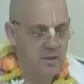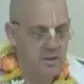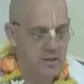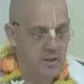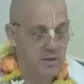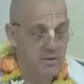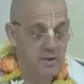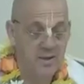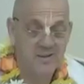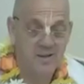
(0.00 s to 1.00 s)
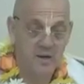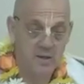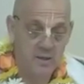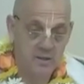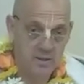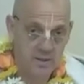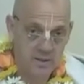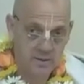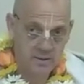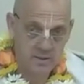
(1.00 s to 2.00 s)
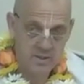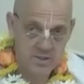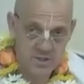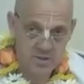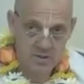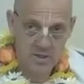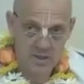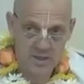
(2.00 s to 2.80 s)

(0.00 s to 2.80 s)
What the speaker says: kalotad dharikirtanat. It says Kriti